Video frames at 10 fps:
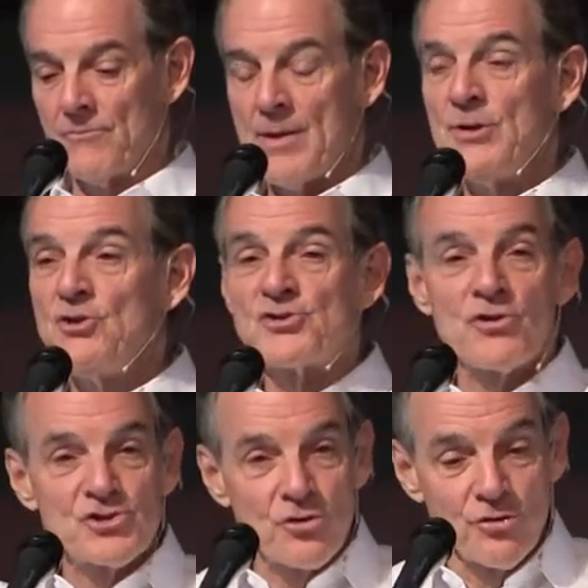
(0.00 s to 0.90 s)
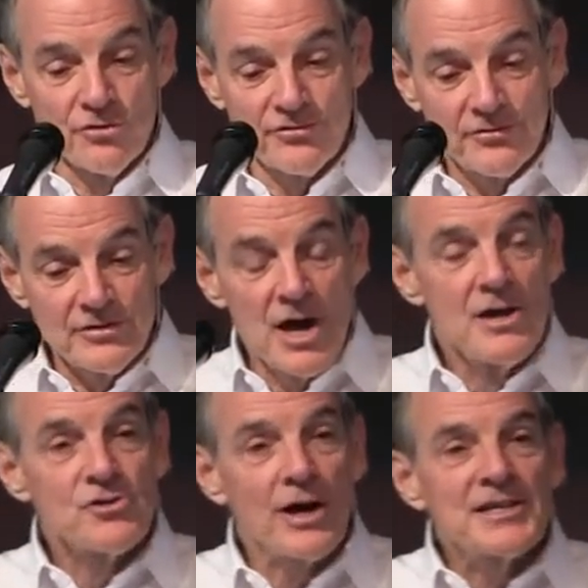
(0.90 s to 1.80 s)
Maybe use our journals and
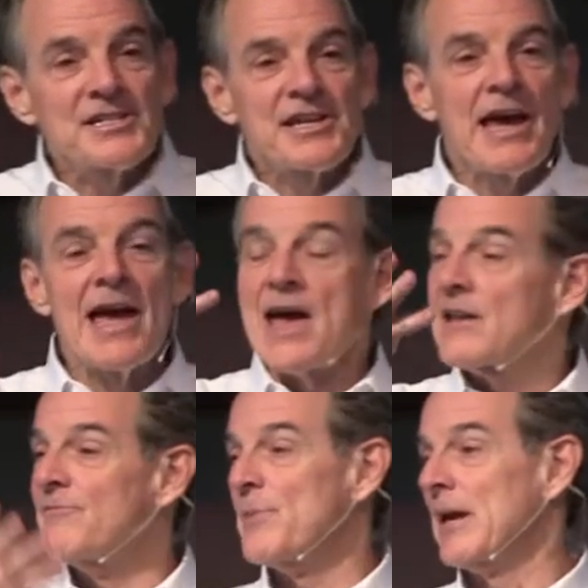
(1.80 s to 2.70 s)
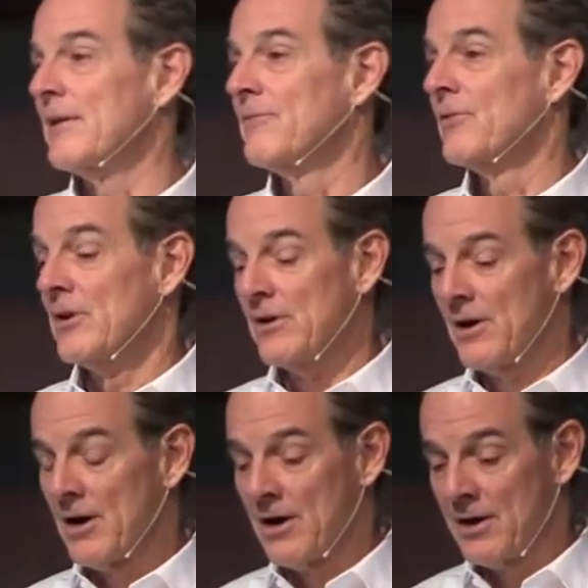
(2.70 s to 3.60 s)
try to stay ahead of me
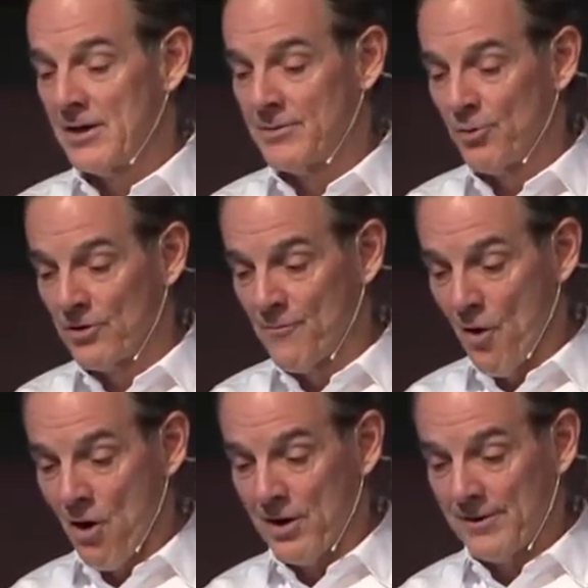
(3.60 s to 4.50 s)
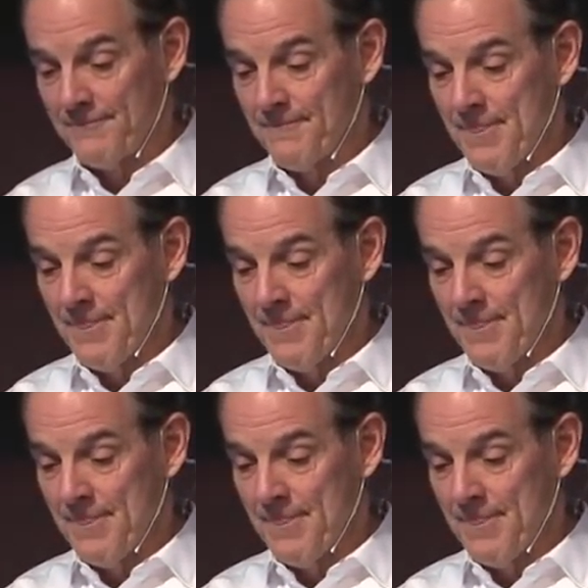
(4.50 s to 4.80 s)
uh, in the book of Mark.